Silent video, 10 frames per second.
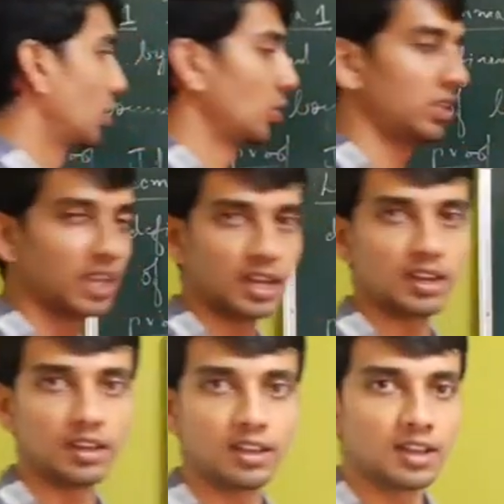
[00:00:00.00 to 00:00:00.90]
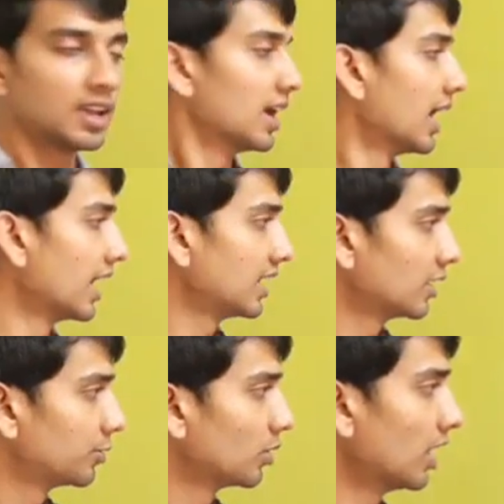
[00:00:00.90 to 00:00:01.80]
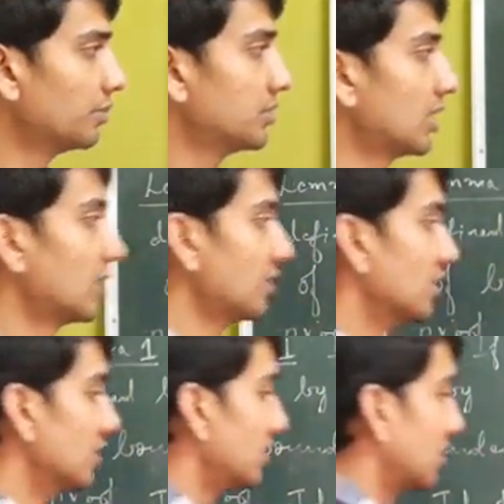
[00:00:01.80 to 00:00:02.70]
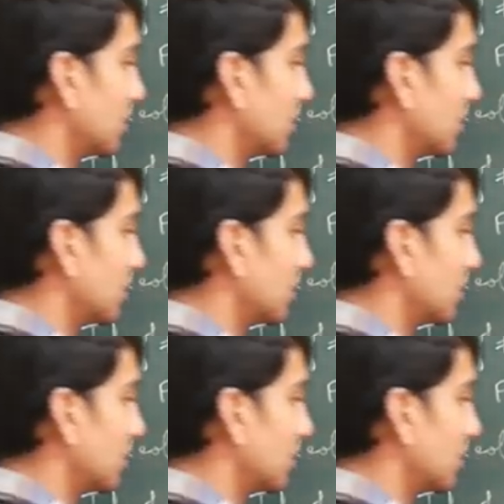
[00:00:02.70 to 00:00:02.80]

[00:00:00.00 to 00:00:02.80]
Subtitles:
to n. And if you observe, this